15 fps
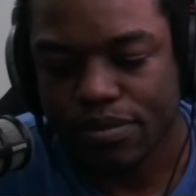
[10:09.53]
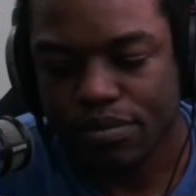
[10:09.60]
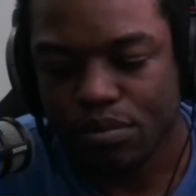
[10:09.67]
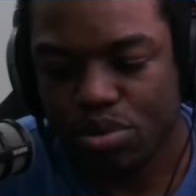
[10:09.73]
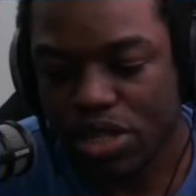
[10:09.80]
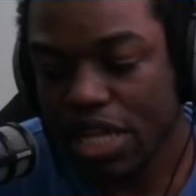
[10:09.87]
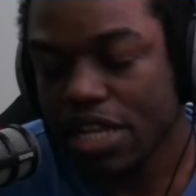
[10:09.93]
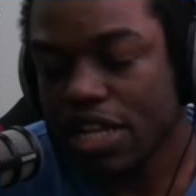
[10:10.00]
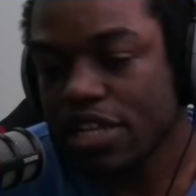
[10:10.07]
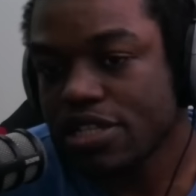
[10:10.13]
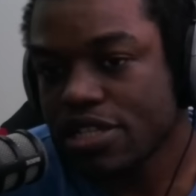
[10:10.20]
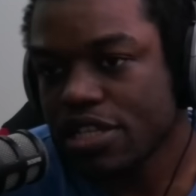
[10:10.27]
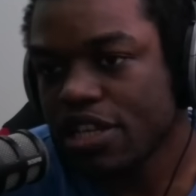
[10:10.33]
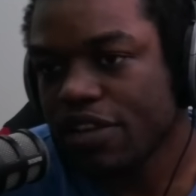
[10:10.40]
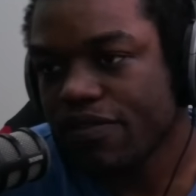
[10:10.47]
played in
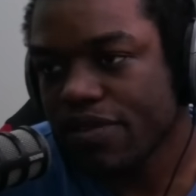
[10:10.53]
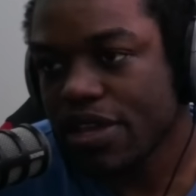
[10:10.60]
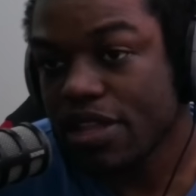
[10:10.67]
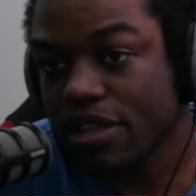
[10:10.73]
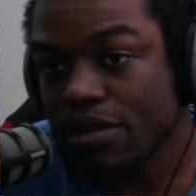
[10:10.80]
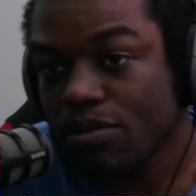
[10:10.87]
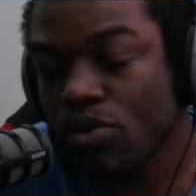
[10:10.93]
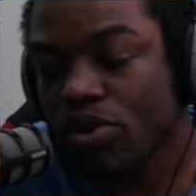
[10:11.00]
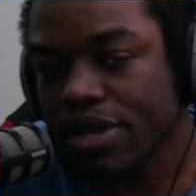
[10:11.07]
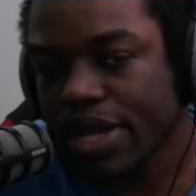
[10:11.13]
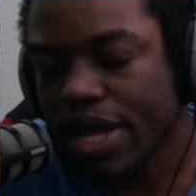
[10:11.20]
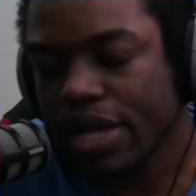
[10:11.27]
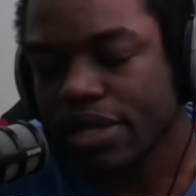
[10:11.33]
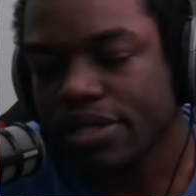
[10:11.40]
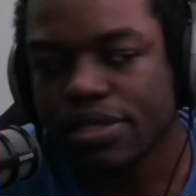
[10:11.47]
significantly more
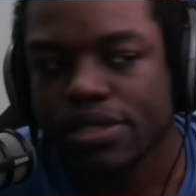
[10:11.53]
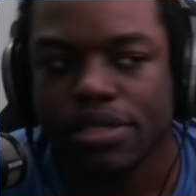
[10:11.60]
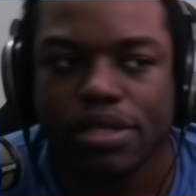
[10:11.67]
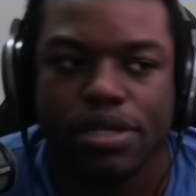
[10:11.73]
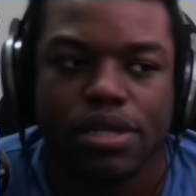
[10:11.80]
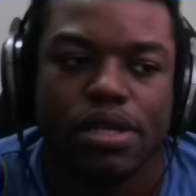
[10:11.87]
decks.